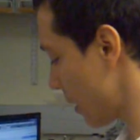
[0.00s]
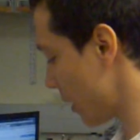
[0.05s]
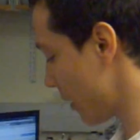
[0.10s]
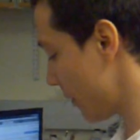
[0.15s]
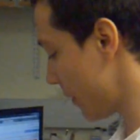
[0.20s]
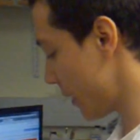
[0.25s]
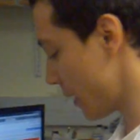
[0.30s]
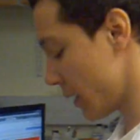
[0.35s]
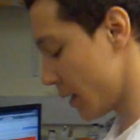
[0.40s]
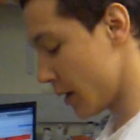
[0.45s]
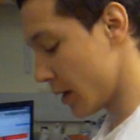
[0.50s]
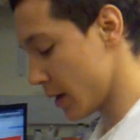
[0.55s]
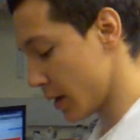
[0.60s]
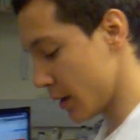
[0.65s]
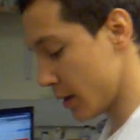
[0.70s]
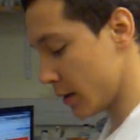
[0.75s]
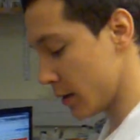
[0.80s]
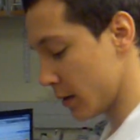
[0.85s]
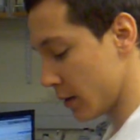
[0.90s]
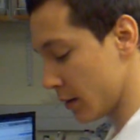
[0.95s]
And
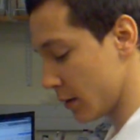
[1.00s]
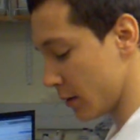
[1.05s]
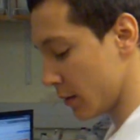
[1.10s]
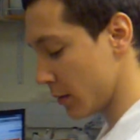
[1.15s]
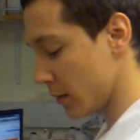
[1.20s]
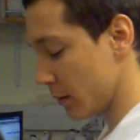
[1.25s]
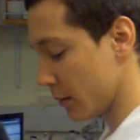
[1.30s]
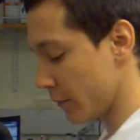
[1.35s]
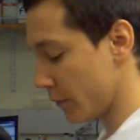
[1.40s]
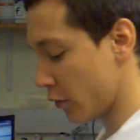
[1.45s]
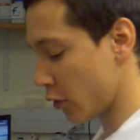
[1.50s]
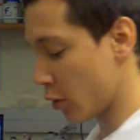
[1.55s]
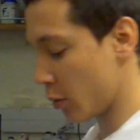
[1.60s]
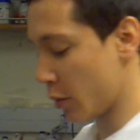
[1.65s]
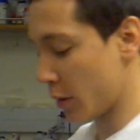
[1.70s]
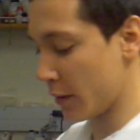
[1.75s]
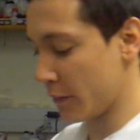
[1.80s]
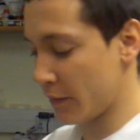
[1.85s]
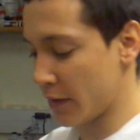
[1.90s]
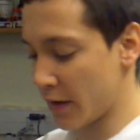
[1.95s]
then
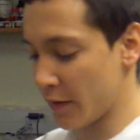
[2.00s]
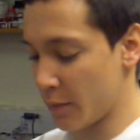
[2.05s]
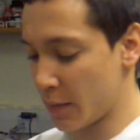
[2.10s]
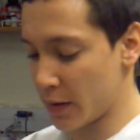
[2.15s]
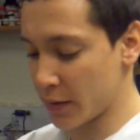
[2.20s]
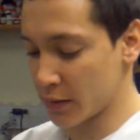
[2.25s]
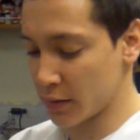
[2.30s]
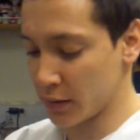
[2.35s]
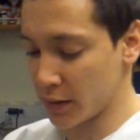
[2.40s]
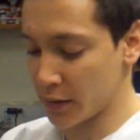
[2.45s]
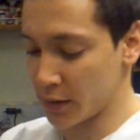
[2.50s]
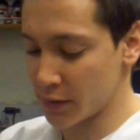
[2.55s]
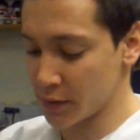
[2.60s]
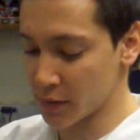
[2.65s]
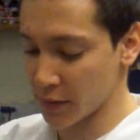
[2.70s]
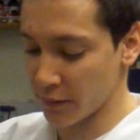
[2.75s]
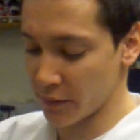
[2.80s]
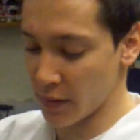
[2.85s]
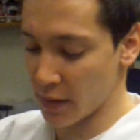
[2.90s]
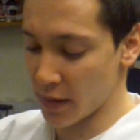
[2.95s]
4.5
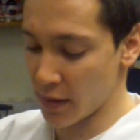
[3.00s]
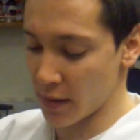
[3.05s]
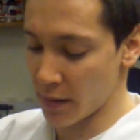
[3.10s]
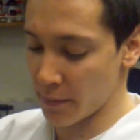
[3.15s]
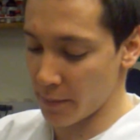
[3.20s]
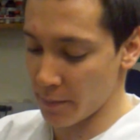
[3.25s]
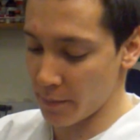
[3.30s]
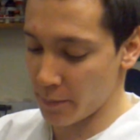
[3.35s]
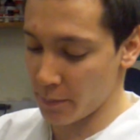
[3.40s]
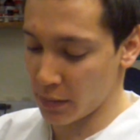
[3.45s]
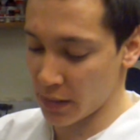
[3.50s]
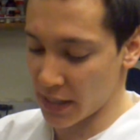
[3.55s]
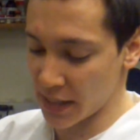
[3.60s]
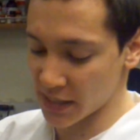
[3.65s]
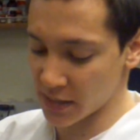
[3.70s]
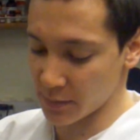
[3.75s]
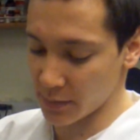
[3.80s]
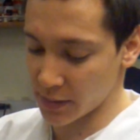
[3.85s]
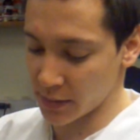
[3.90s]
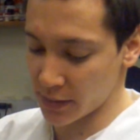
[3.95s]
microliters of the
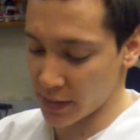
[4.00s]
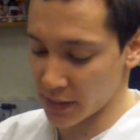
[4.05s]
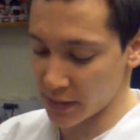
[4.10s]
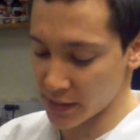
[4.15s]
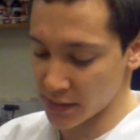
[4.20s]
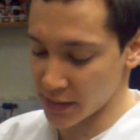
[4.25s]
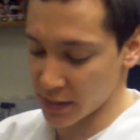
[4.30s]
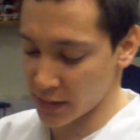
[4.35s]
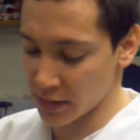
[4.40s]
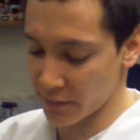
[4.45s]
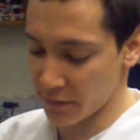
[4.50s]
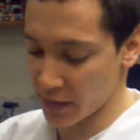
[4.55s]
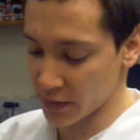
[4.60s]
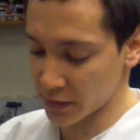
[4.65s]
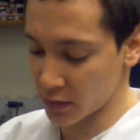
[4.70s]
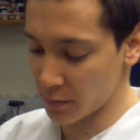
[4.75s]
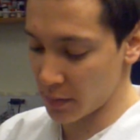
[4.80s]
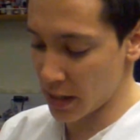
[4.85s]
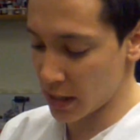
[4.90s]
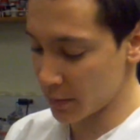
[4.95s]
plasmid that is in the
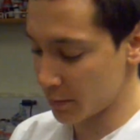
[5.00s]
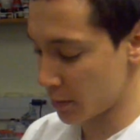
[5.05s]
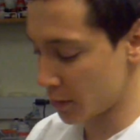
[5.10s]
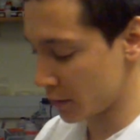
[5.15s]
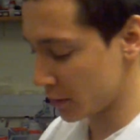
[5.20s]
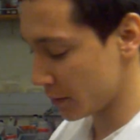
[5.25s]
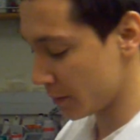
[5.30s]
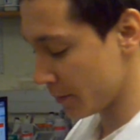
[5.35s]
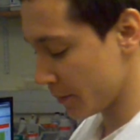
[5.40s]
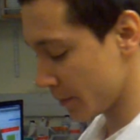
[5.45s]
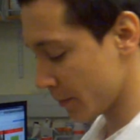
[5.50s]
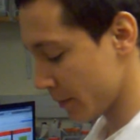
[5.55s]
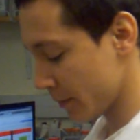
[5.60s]
vector backbone.